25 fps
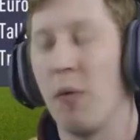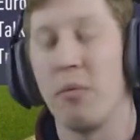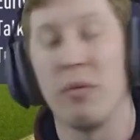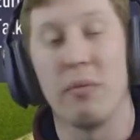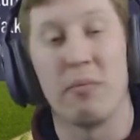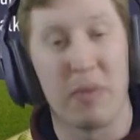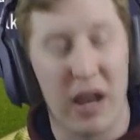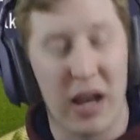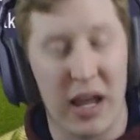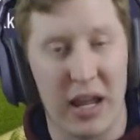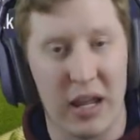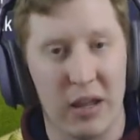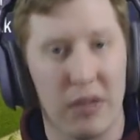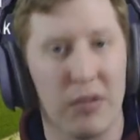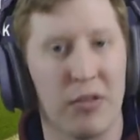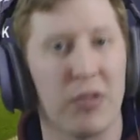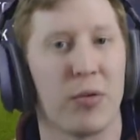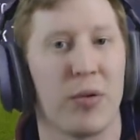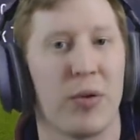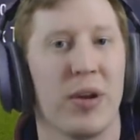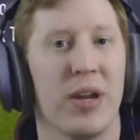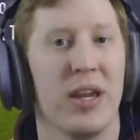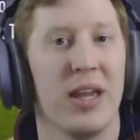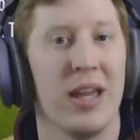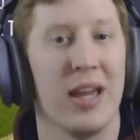I'll be playing
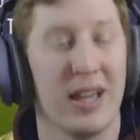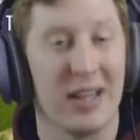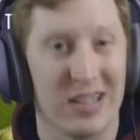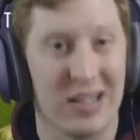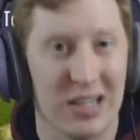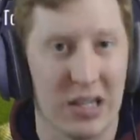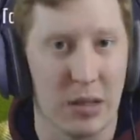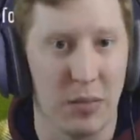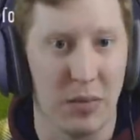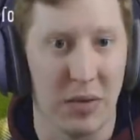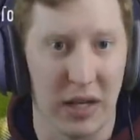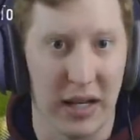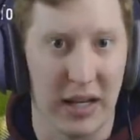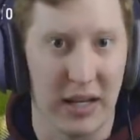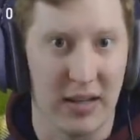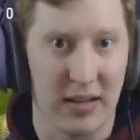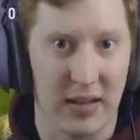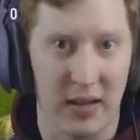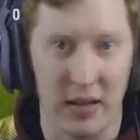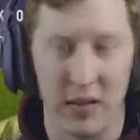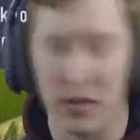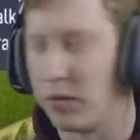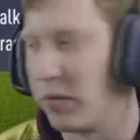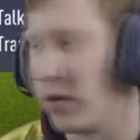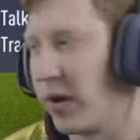three and
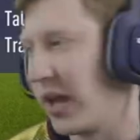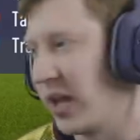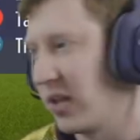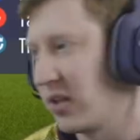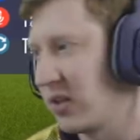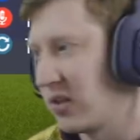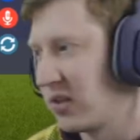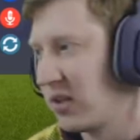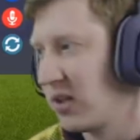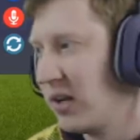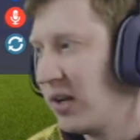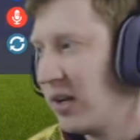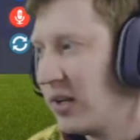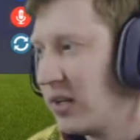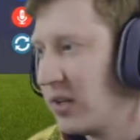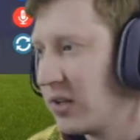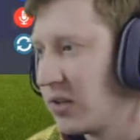simulating the rest.